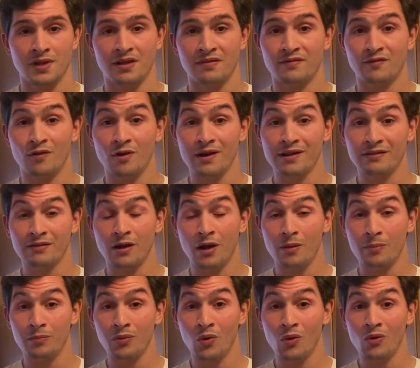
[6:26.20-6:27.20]
For
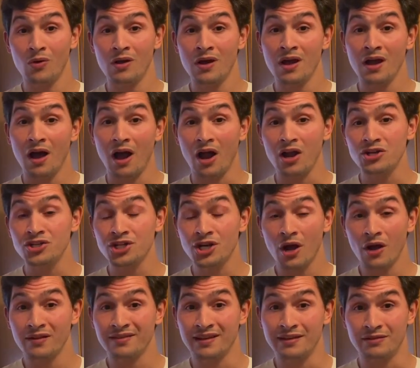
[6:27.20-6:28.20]
example,
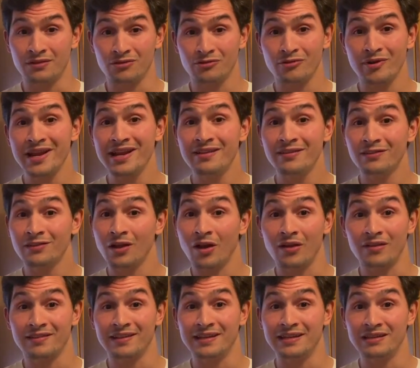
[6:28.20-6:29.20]
Uncharted 3
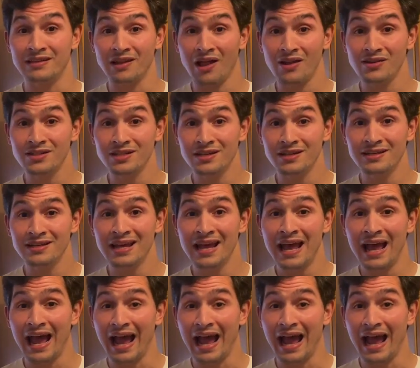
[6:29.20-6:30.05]
starts in London